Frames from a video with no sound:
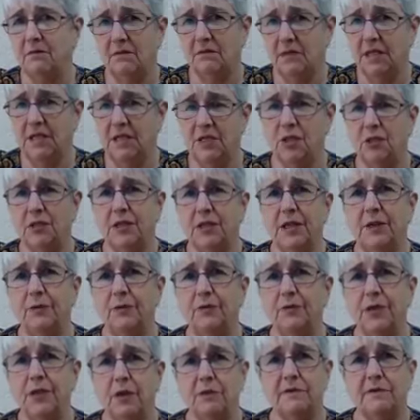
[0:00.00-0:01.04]
he should get
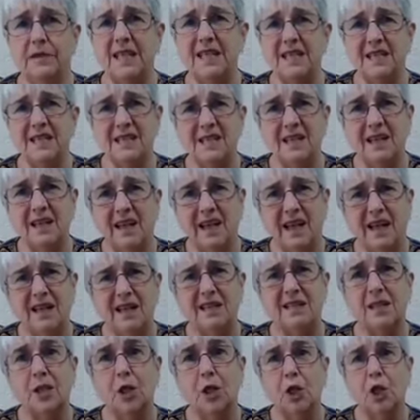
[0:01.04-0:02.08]
rid of, and he doesn't
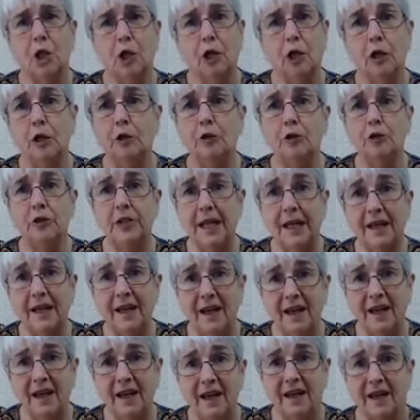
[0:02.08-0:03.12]
ask who they
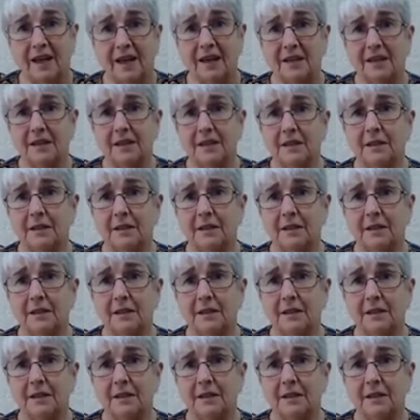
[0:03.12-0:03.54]
are.